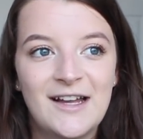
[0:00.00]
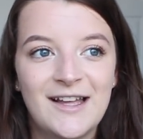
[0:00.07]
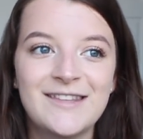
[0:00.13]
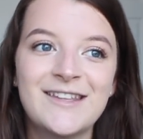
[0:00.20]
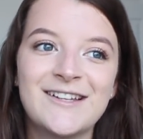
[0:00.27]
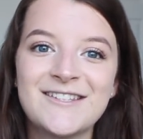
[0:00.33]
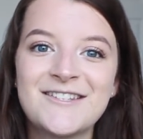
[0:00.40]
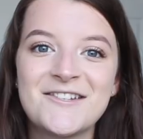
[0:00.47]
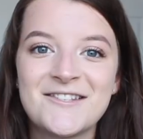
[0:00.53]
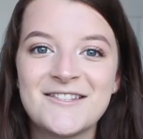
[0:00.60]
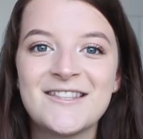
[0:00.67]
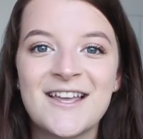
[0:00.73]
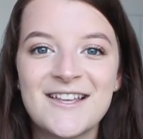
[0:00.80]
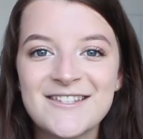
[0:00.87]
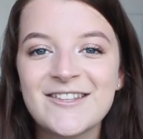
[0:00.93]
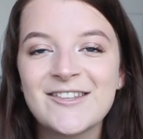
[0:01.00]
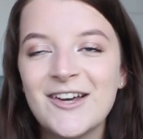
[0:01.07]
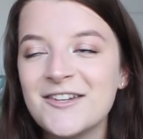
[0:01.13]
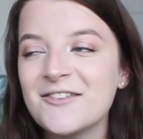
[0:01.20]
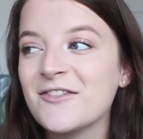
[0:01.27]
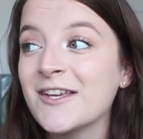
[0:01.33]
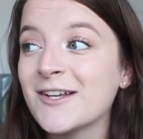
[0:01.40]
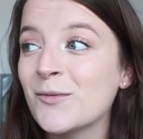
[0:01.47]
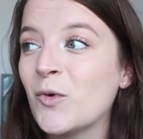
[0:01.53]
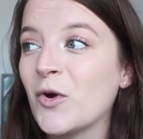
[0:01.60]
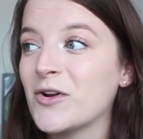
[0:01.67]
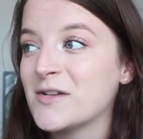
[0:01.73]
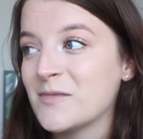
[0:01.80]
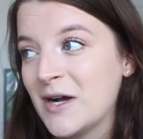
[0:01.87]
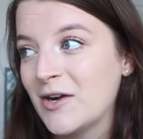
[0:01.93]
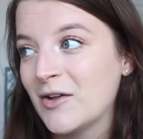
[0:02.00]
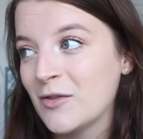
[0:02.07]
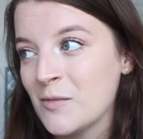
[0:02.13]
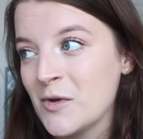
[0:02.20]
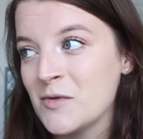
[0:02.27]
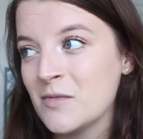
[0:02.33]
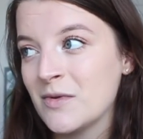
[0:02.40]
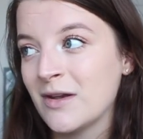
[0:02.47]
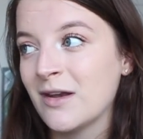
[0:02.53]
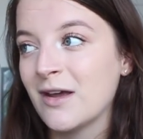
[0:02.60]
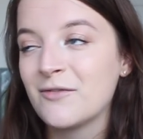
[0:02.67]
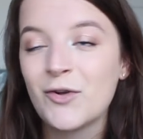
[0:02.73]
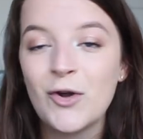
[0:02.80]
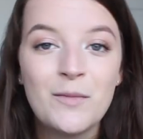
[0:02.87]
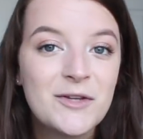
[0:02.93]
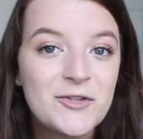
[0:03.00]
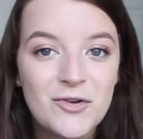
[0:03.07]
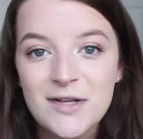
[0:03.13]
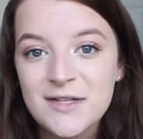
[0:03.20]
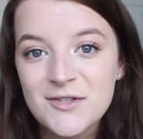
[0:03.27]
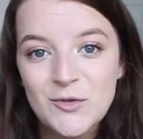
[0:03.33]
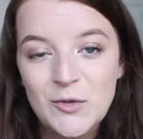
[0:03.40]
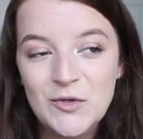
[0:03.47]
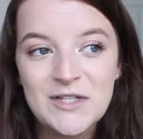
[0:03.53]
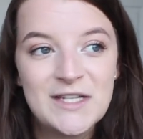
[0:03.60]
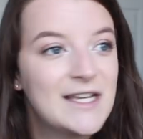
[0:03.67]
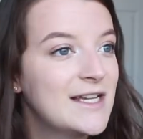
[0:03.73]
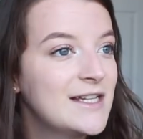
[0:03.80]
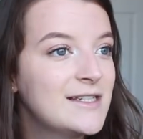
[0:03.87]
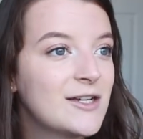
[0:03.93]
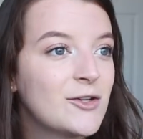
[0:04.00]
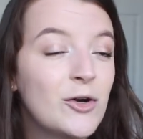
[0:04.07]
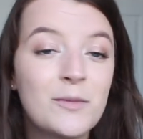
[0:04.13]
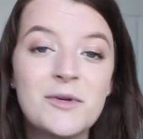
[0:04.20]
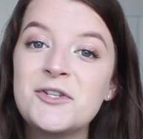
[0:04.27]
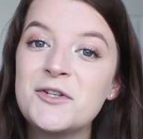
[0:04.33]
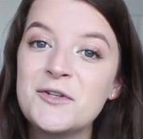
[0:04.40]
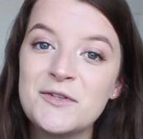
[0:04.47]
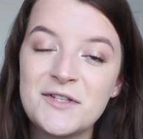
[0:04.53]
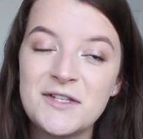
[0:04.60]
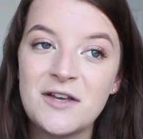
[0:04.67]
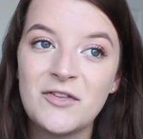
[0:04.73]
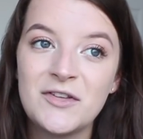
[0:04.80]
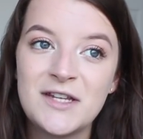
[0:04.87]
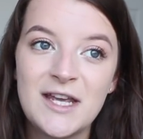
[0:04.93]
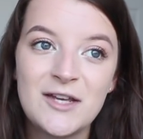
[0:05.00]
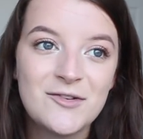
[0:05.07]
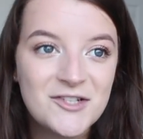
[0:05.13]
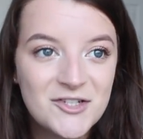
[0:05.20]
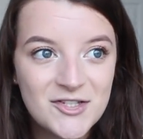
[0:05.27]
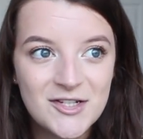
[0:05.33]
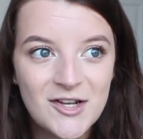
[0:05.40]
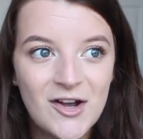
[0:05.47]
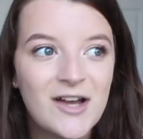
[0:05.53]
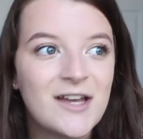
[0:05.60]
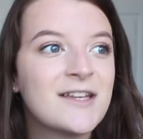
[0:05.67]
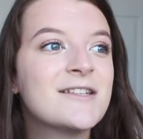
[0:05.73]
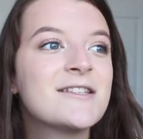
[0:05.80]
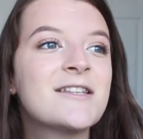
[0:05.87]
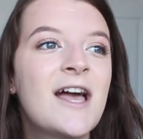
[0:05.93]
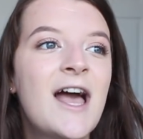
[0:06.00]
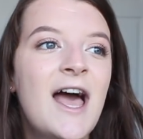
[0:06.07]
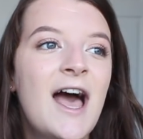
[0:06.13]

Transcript: And that's just, that's the kind of thing I'm worried about at the moment. I've got my dress sorted, I got my shoes the other day, which is nice.